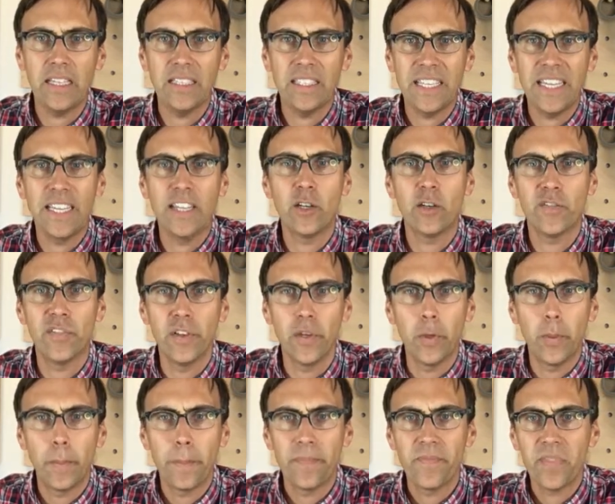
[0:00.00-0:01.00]
to interview.
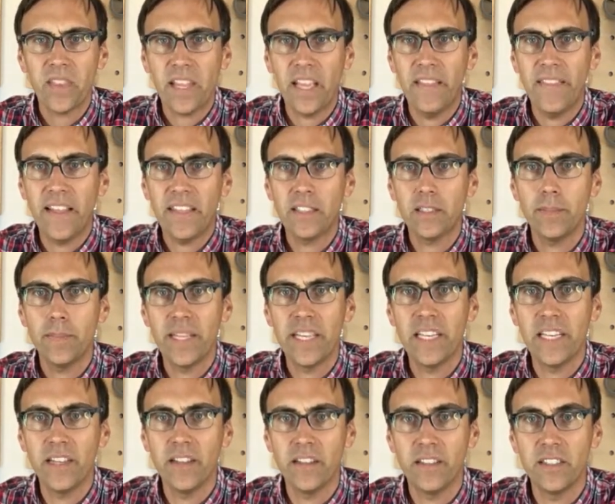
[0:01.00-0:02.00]
And that's the
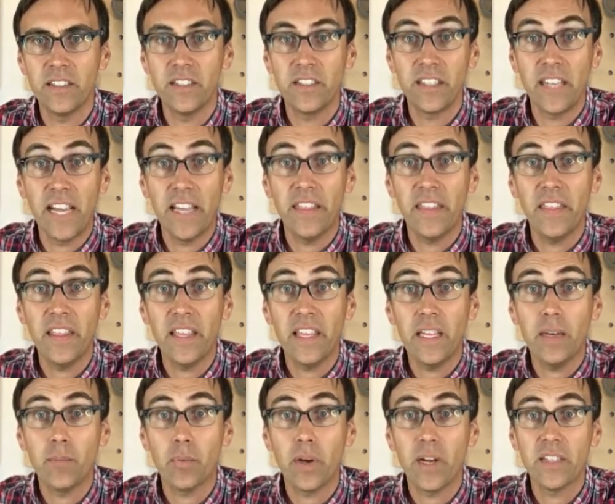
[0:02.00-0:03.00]
beginning of the design
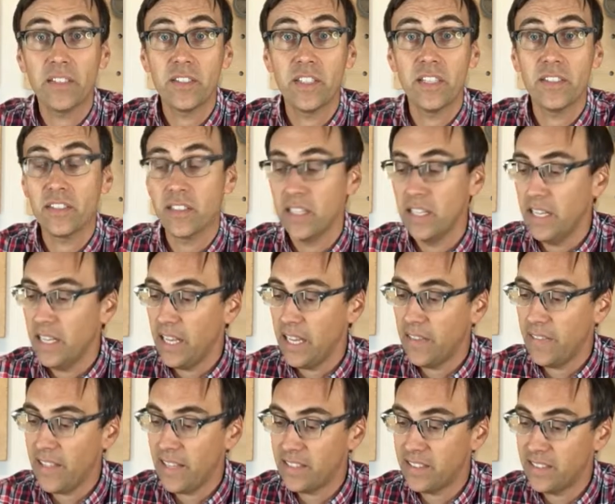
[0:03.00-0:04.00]
thinking process,
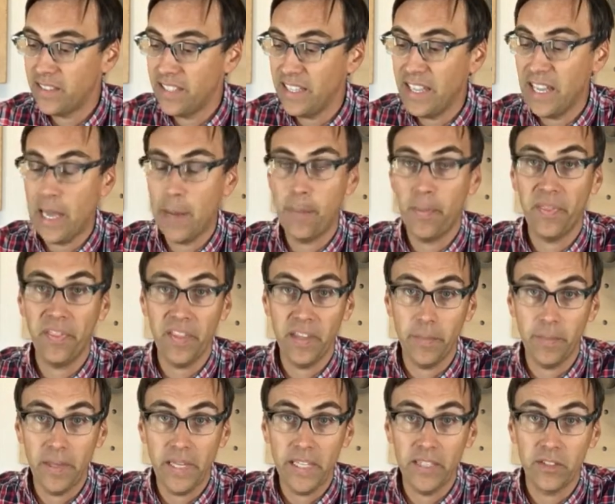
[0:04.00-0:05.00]
and that's the
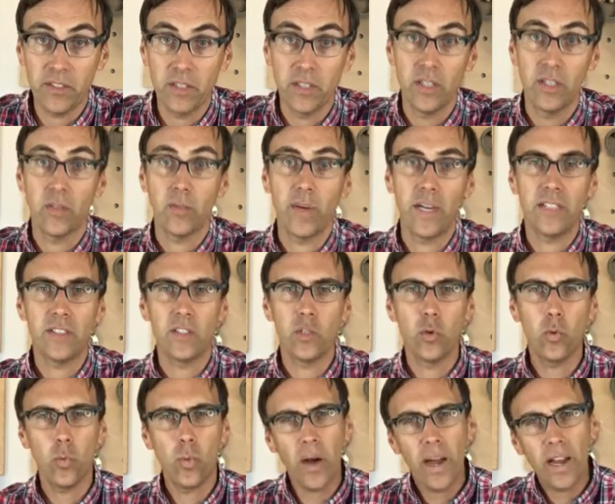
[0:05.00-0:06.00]
empathy piece, right?
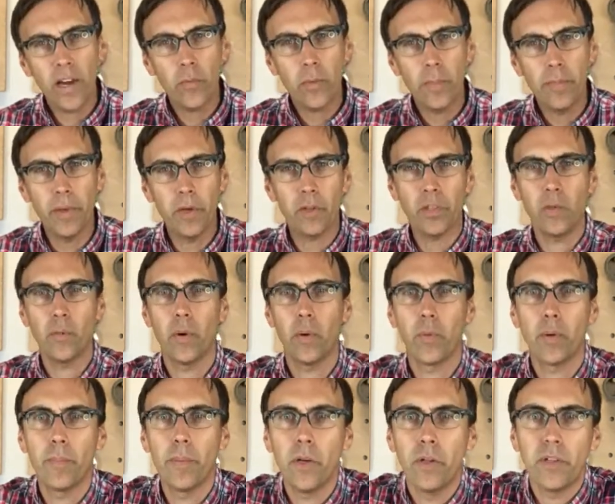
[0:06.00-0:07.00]
So why are we building what
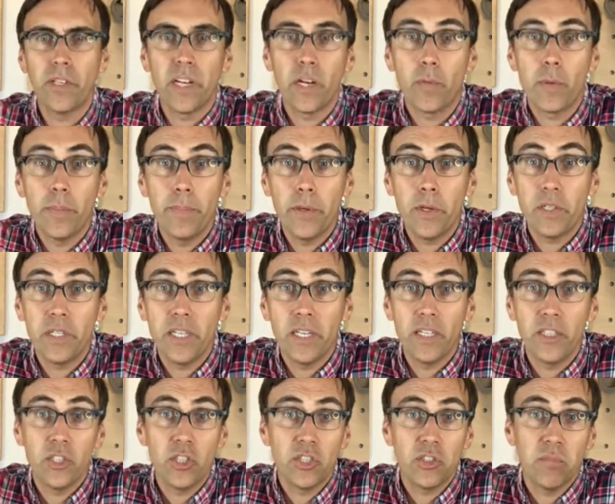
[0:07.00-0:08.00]
we're building? Are we building
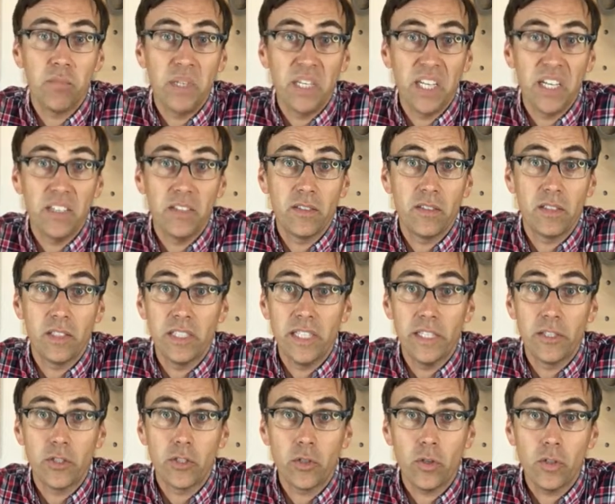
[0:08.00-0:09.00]
it just because the
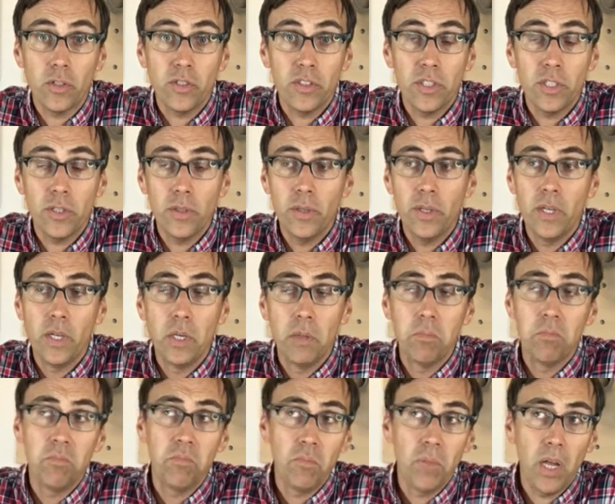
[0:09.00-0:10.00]
teacher told us to?
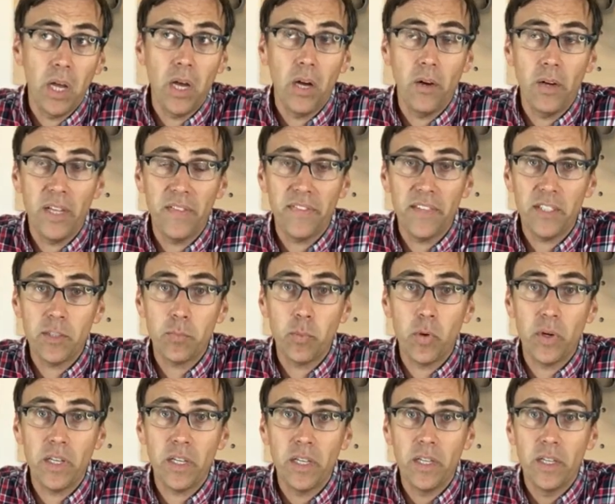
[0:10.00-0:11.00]
No, at this
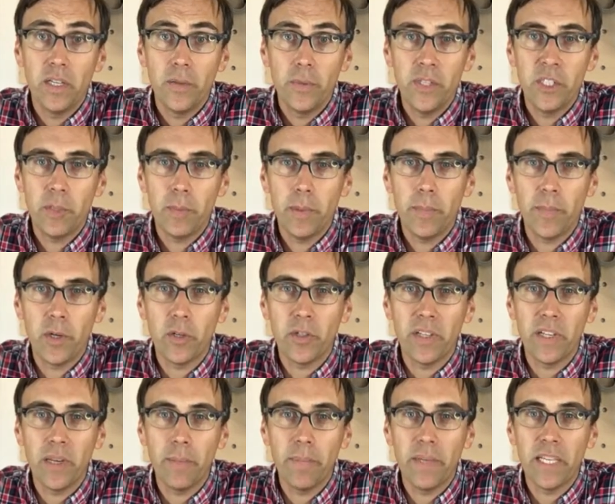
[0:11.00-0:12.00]
point, we should be
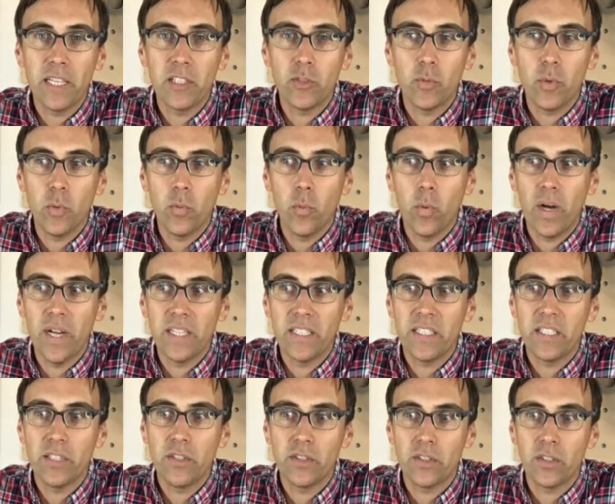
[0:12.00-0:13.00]
building it because we
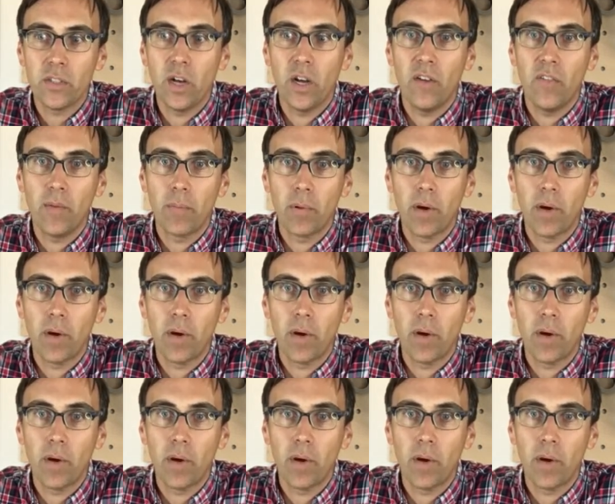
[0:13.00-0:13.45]
want to solve a